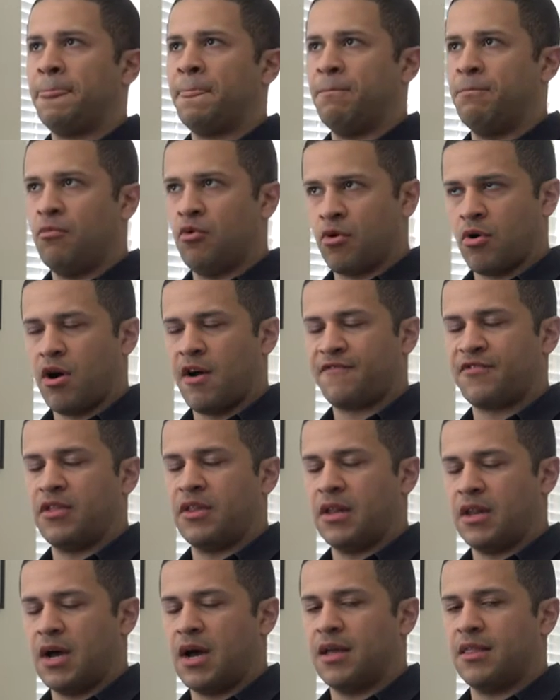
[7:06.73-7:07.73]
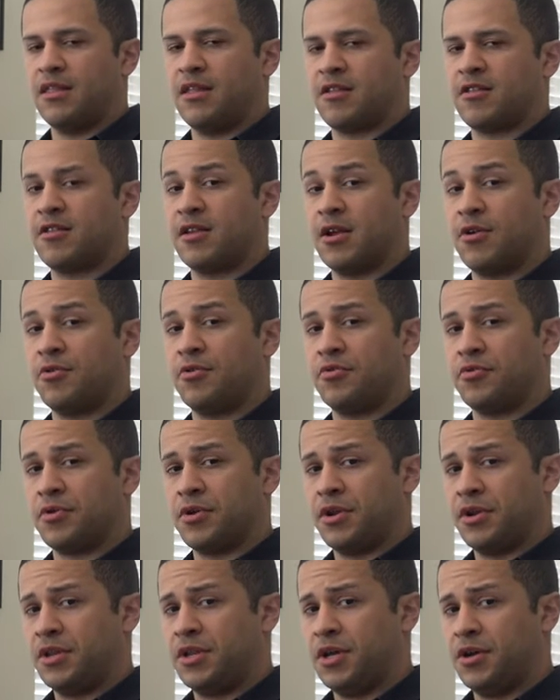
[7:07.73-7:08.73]
more often than not in this scenario you're
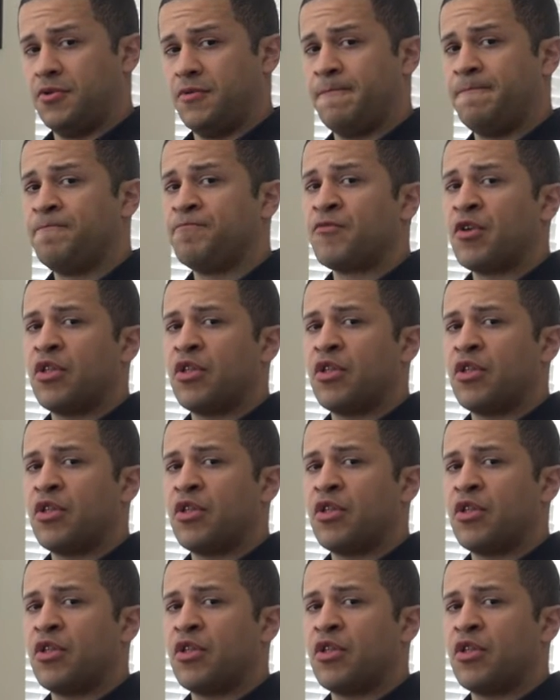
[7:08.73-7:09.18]
going to do,